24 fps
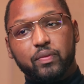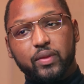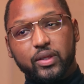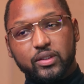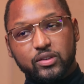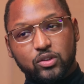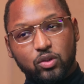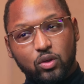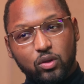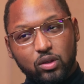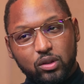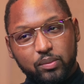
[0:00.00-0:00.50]

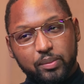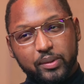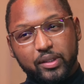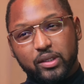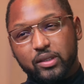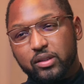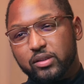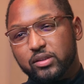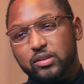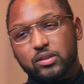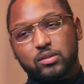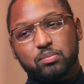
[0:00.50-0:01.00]
that's only
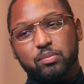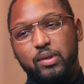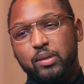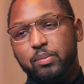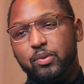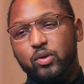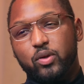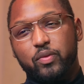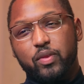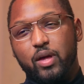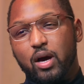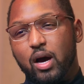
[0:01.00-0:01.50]
because
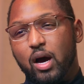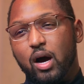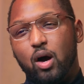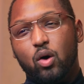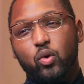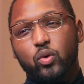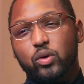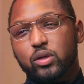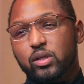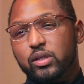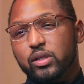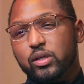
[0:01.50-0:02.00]
maybe on the
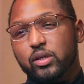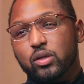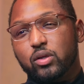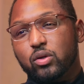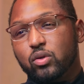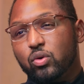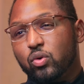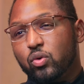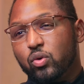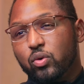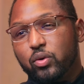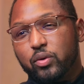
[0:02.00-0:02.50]
hourly
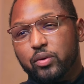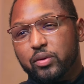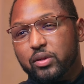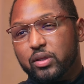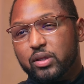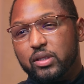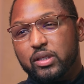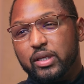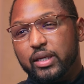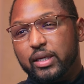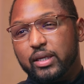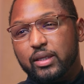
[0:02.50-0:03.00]
or the
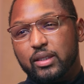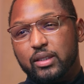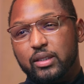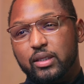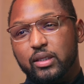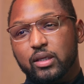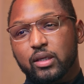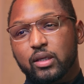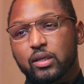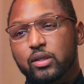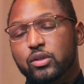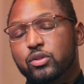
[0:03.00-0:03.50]

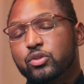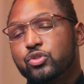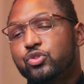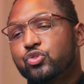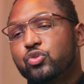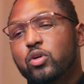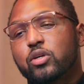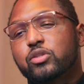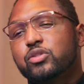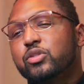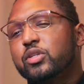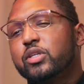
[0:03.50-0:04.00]
daily
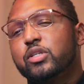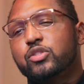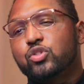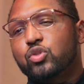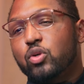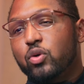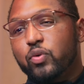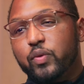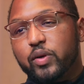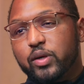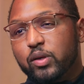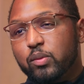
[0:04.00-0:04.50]
structure has
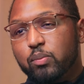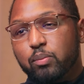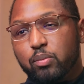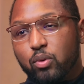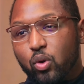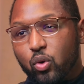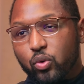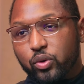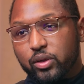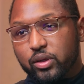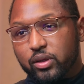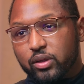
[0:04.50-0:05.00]
already
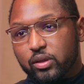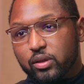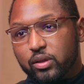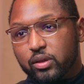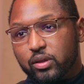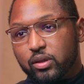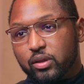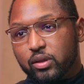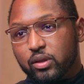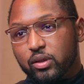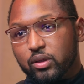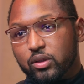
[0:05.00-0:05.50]
broken.
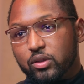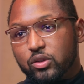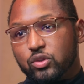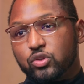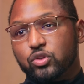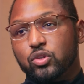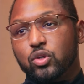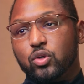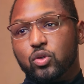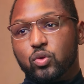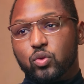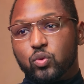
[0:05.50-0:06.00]

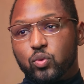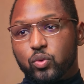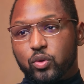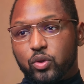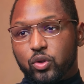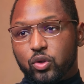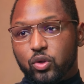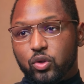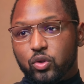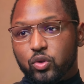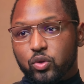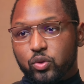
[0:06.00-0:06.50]
So
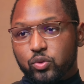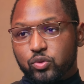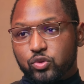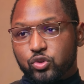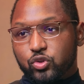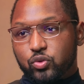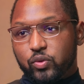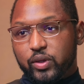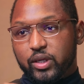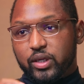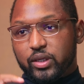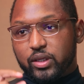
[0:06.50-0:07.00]
you're
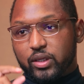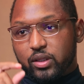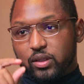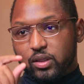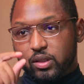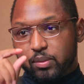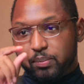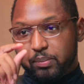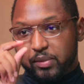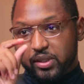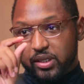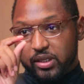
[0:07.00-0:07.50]
trading
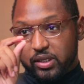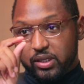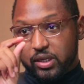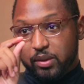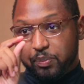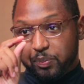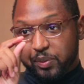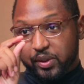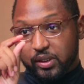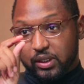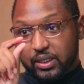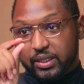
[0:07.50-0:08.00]
the
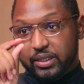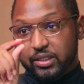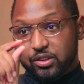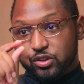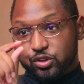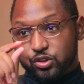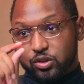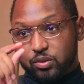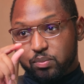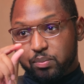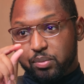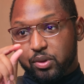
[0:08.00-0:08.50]

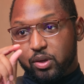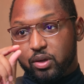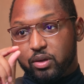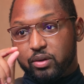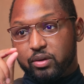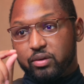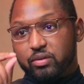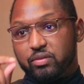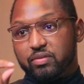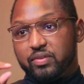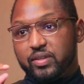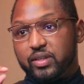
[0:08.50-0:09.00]
manipulation
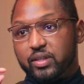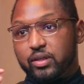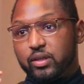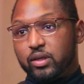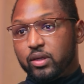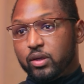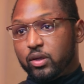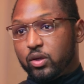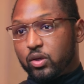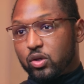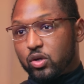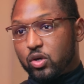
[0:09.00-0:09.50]
part of it
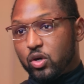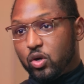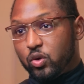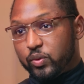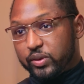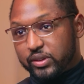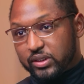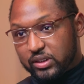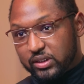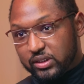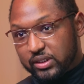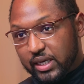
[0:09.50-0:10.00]

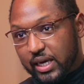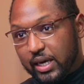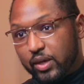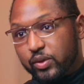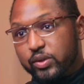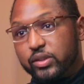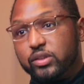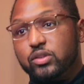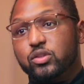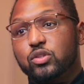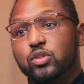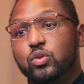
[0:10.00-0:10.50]
going down
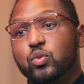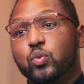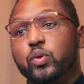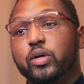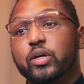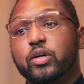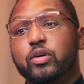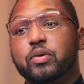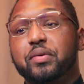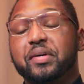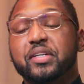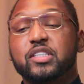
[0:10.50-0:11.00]
into where
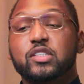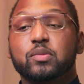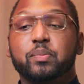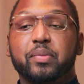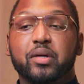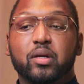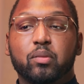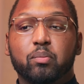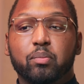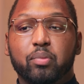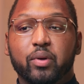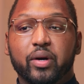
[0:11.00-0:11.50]
you
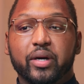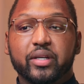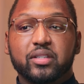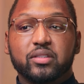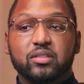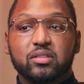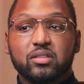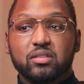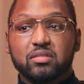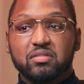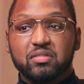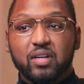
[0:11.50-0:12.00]
expect price
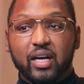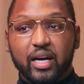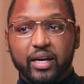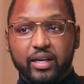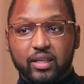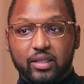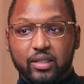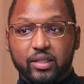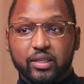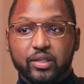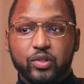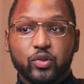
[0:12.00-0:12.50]
to
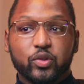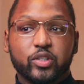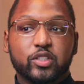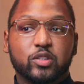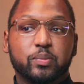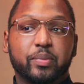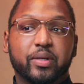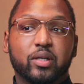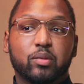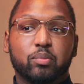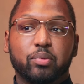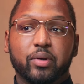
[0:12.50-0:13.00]
violate, you
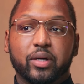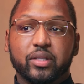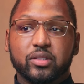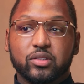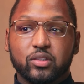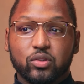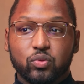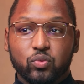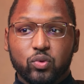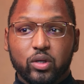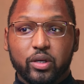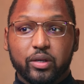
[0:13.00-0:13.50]
expect price
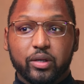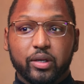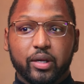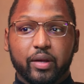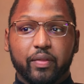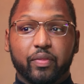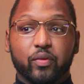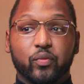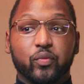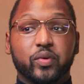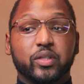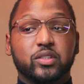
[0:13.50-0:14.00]
to run.
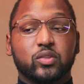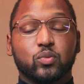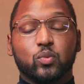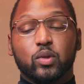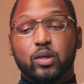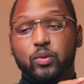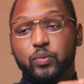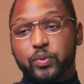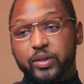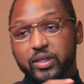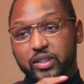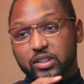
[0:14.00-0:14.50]
And the reason
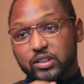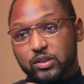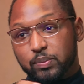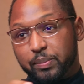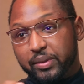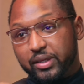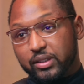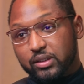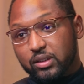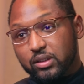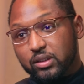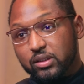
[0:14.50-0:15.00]
why we
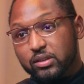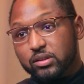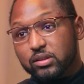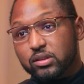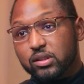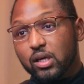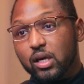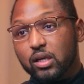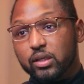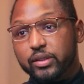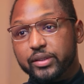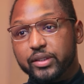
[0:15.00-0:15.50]
expect the
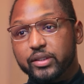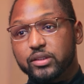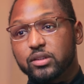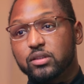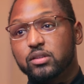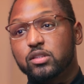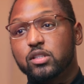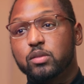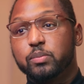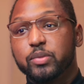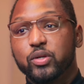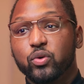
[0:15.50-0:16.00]

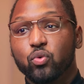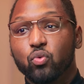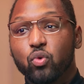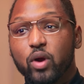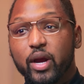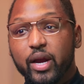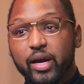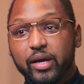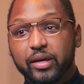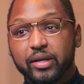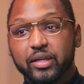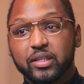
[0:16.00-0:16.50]
consolidation to be
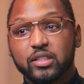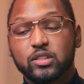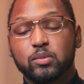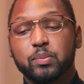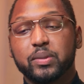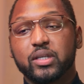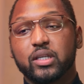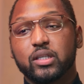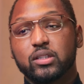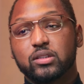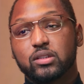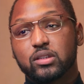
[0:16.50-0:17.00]
ran is
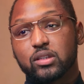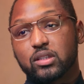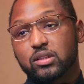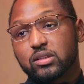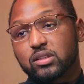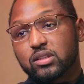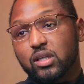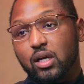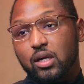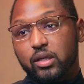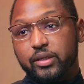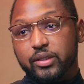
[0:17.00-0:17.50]
because the
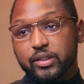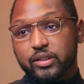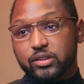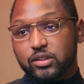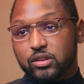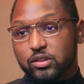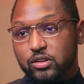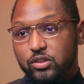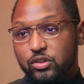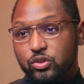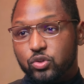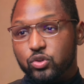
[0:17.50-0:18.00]

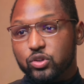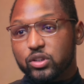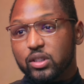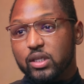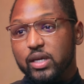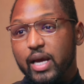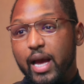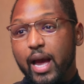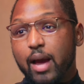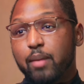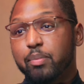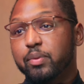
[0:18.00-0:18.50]
consolidation is usually
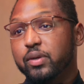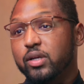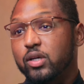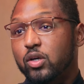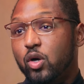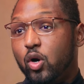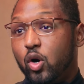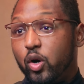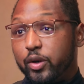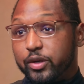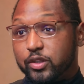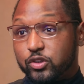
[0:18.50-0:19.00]
happening
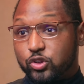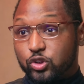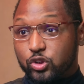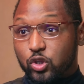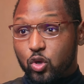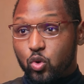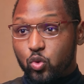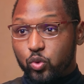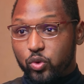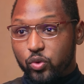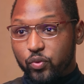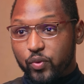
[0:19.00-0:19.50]
on a
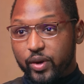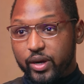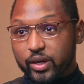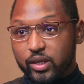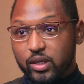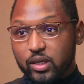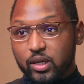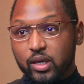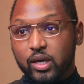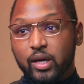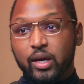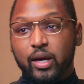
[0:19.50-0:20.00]
zone
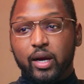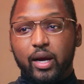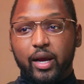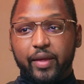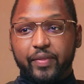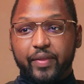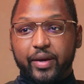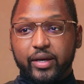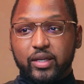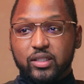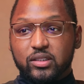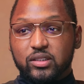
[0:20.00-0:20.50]
already,
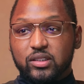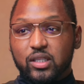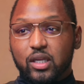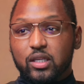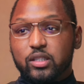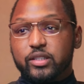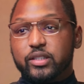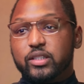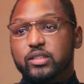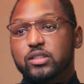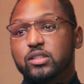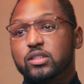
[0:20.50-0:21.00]
and that
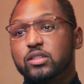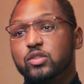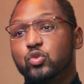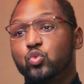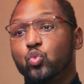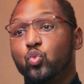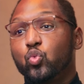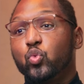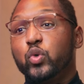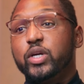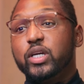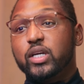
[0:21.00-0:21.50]
consolidation is
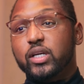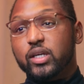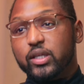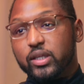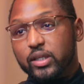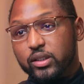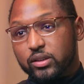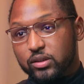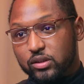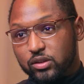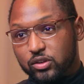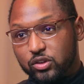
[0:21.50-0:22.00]

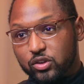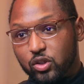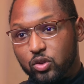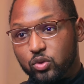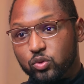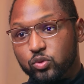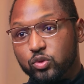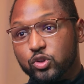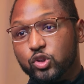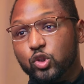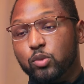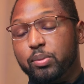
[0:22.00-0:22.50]
weakening the
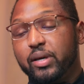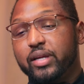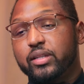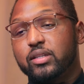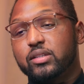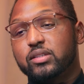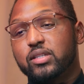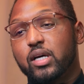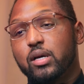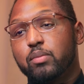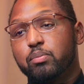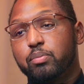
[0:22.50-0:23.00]
zone. So by the
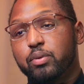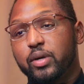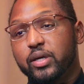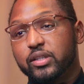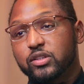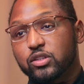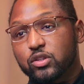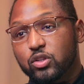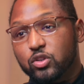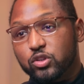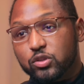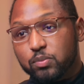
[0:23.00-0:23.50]
time
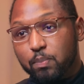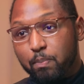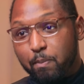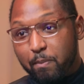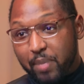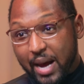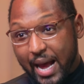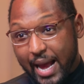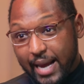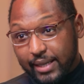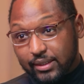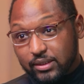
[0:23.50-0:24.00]
price goes
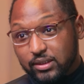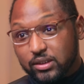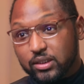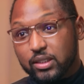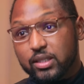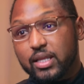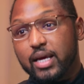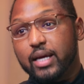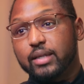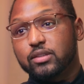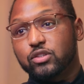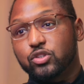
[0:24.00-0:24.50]
back to
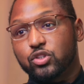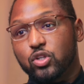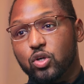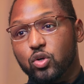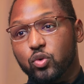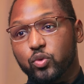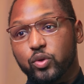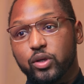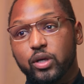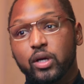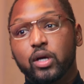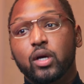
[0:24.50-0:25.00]
that
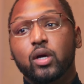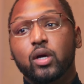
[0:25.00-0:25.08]
zone,